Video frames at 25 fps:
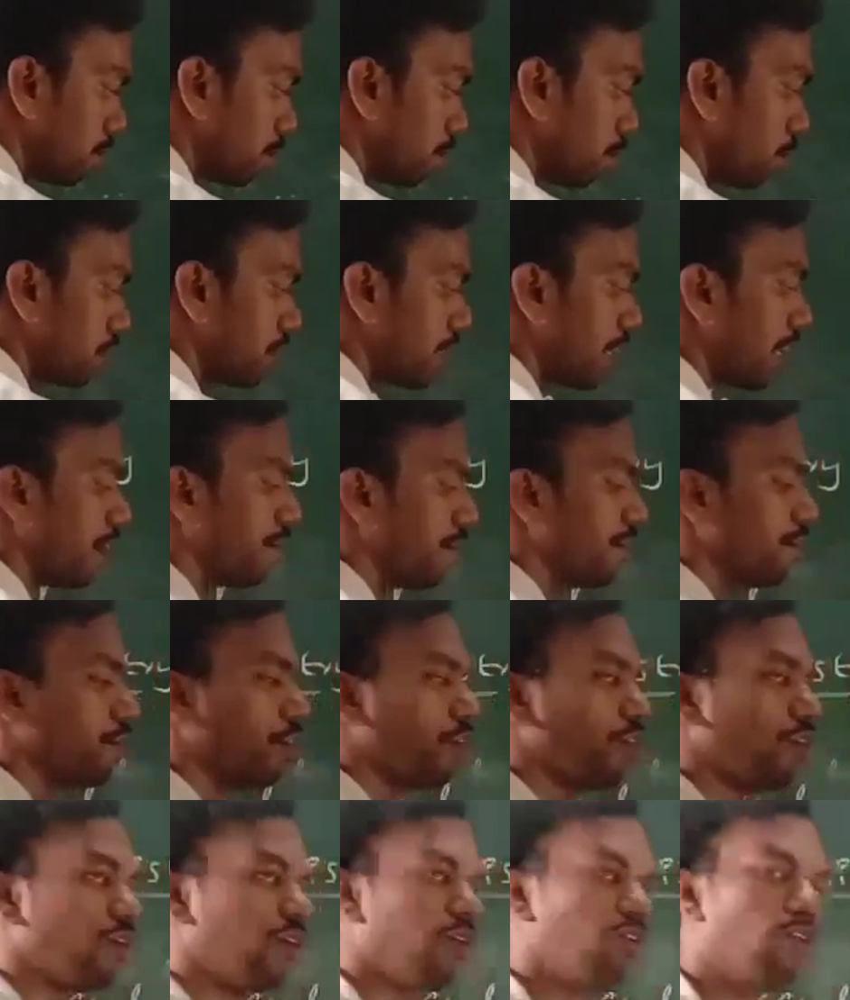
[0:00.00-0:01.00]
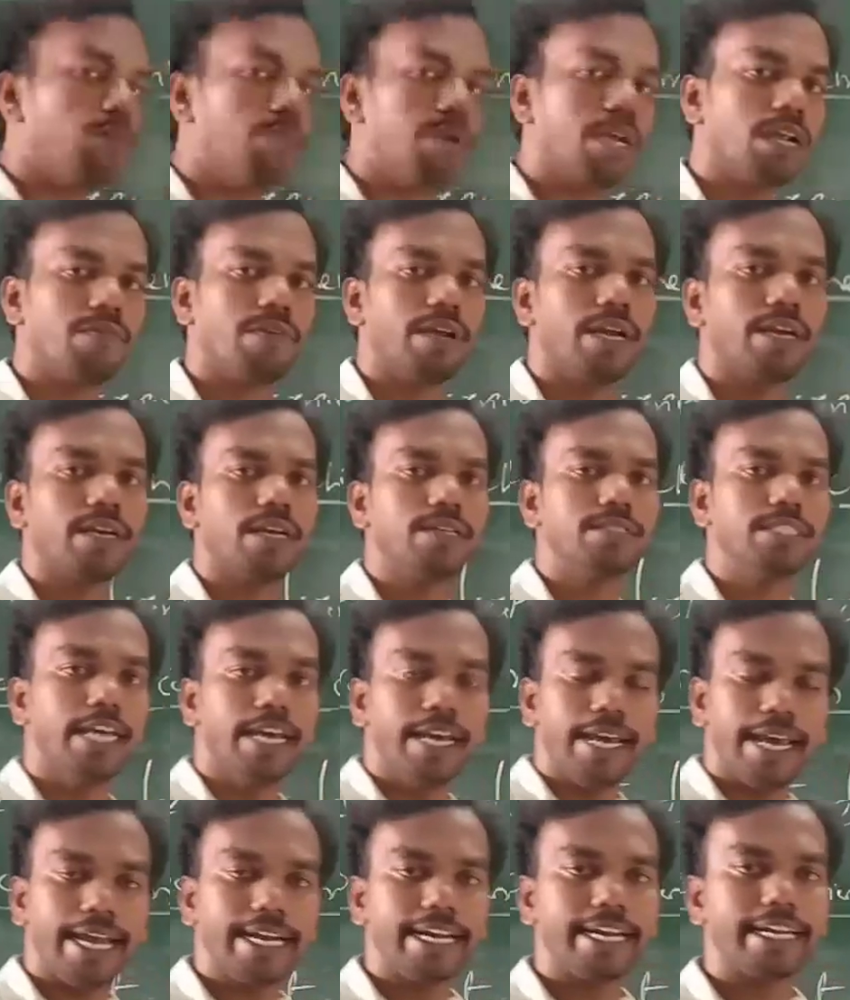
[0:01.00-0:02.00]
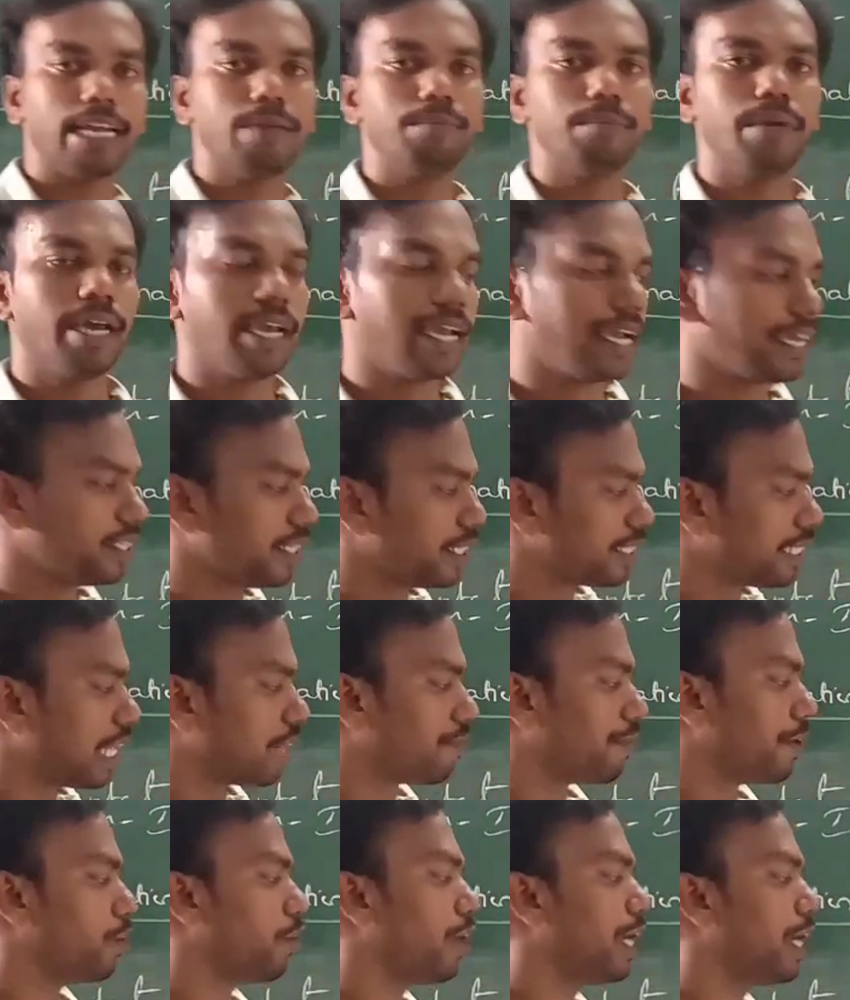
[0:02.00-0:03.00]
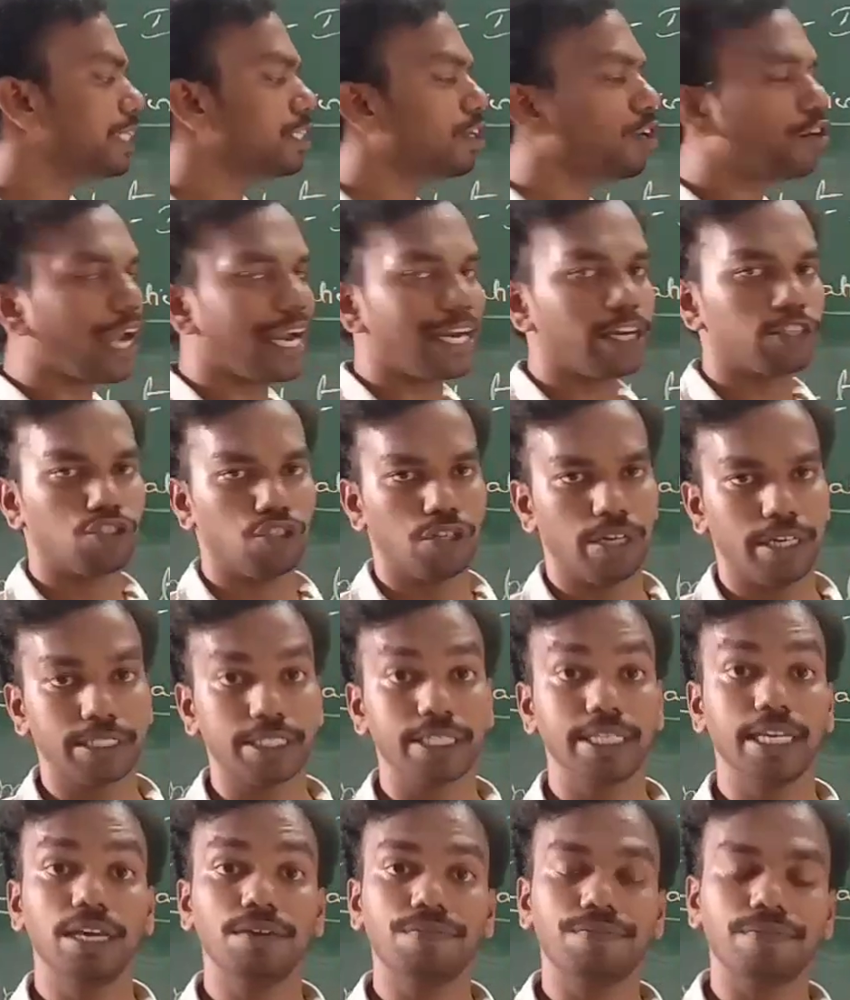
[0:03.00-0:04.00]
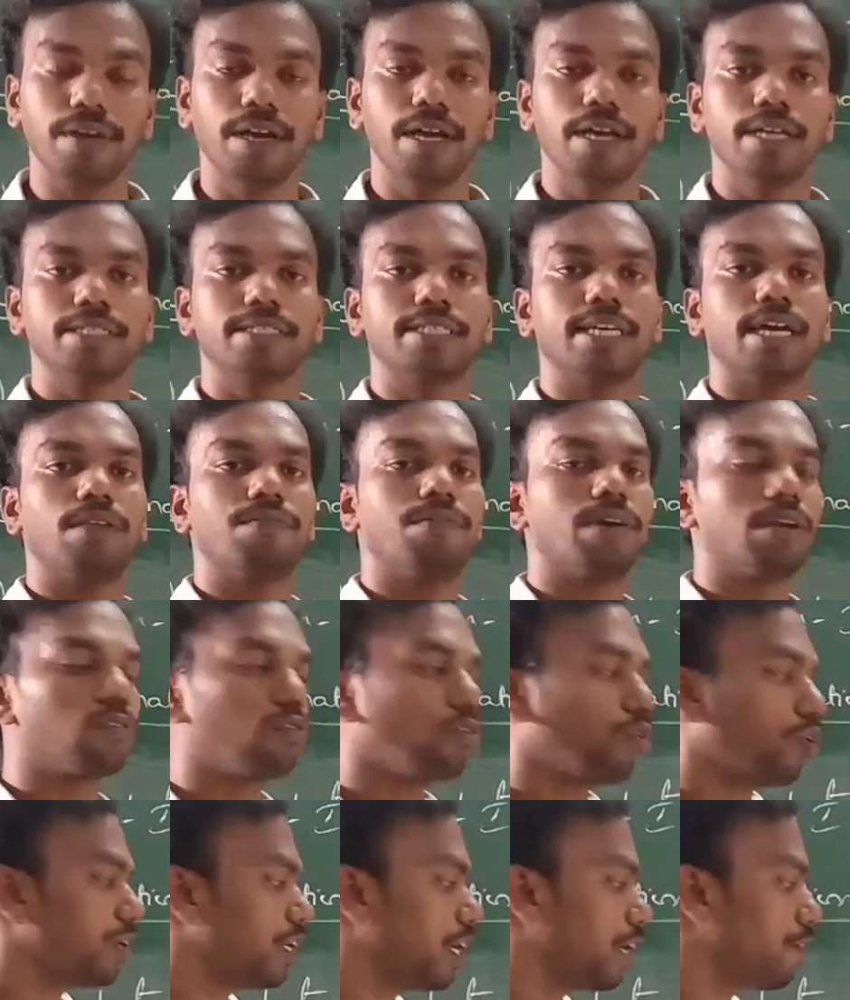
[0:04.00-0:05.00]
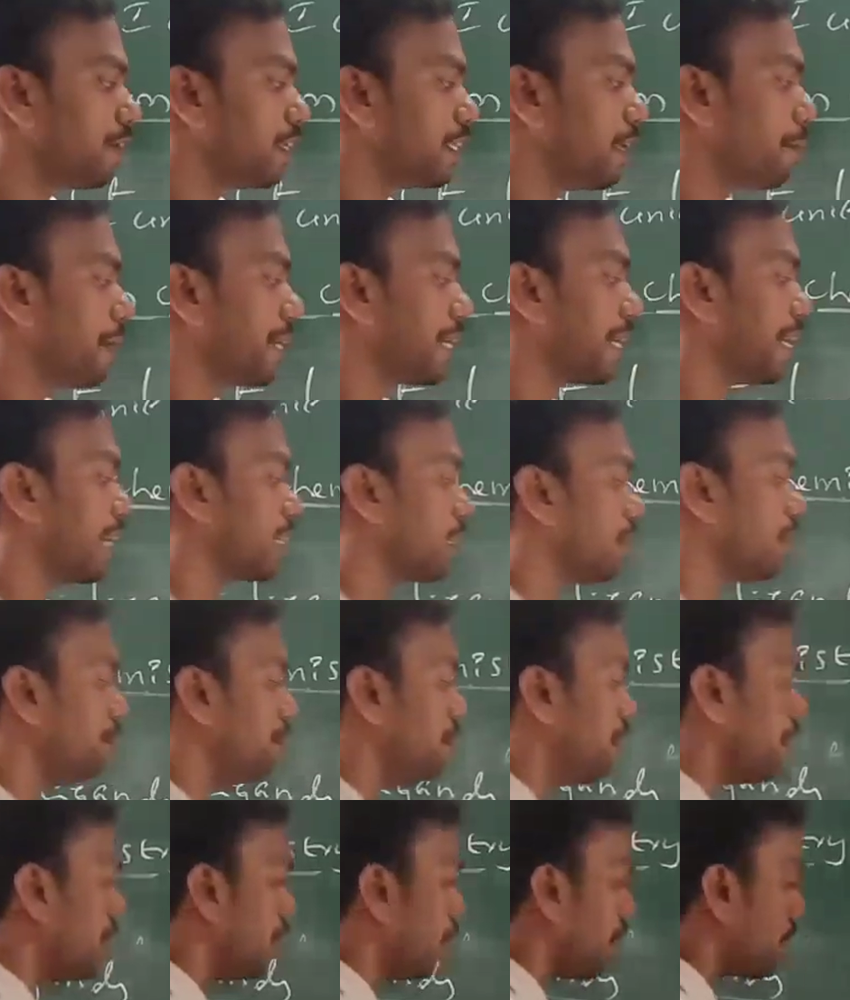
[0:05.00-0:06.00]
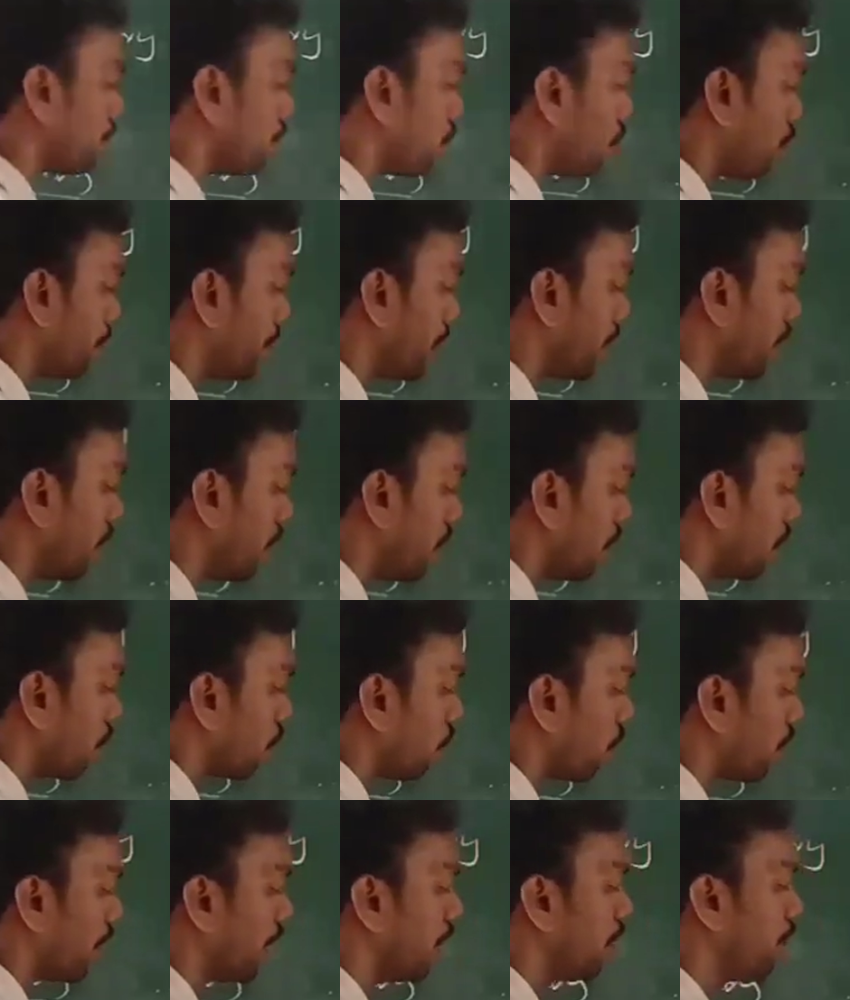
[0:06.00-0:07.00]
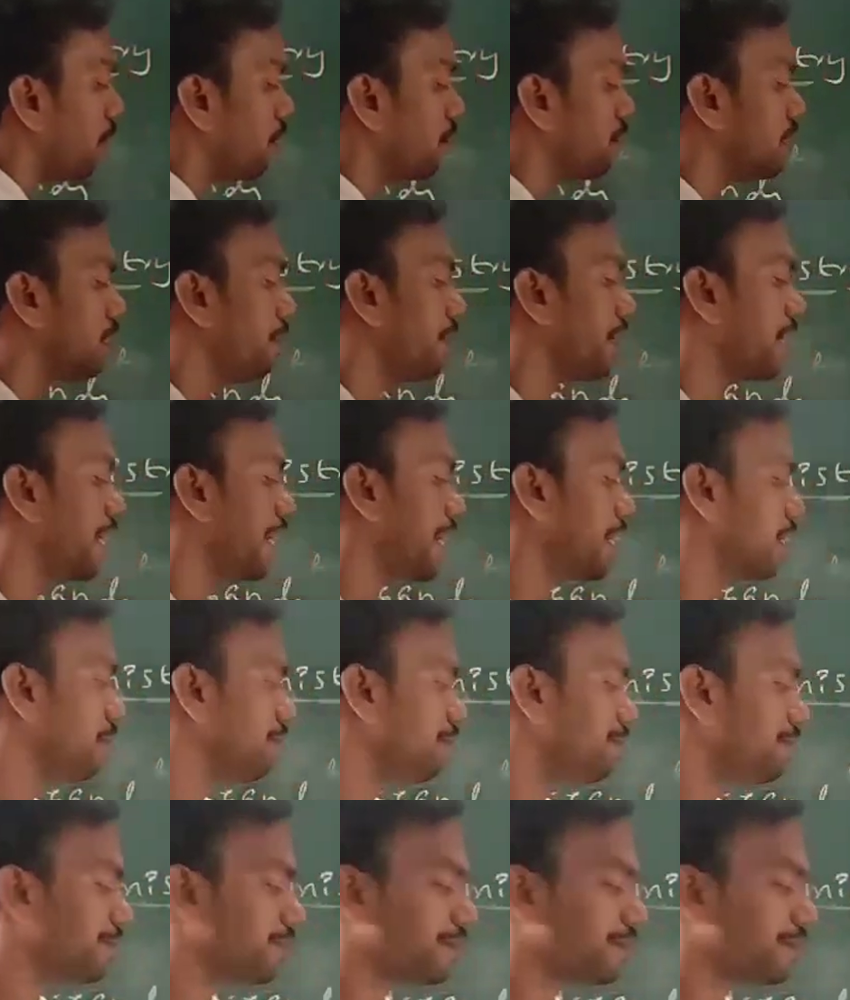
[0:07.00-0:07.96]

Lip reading: Both are having lone pair of electrons at a time, either sulfur donates or nitrogen donates. If sulfur coordinates with the metal atom and forming coordinate bond with the metal atom,